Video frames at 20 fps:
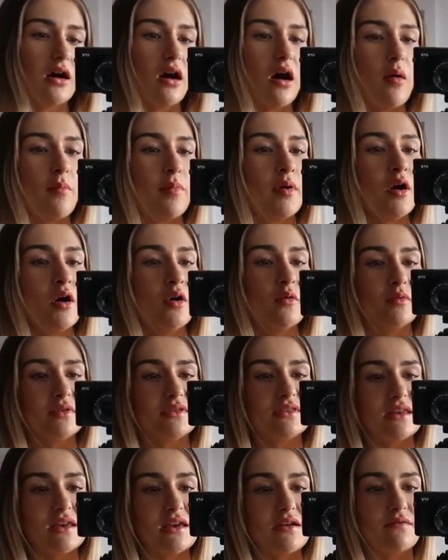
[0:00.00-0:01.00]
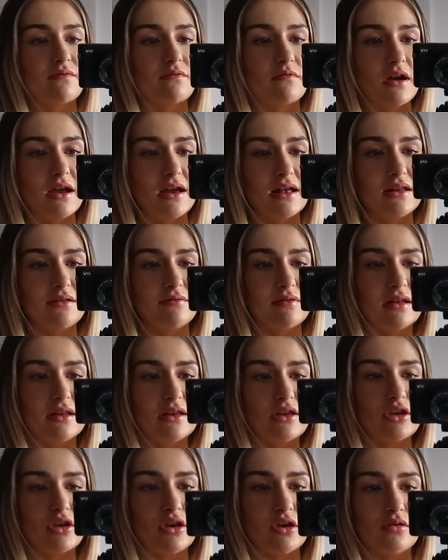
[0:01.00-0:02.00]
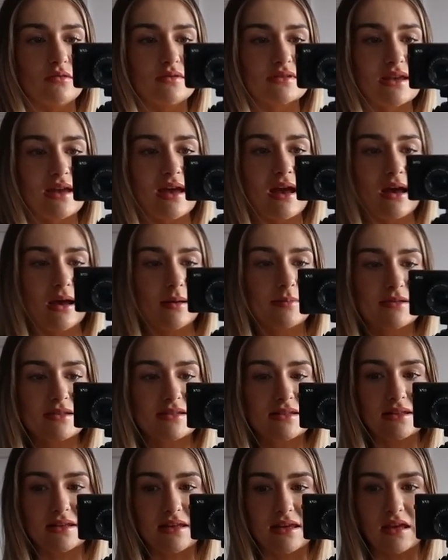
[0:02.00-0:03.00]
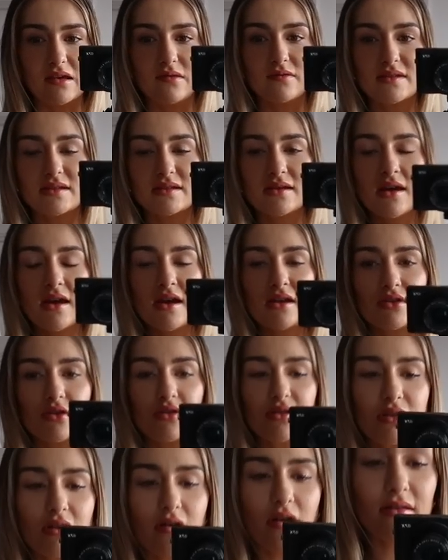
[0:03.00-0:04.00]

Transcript: top with the really, really cute capped sleeves. It's also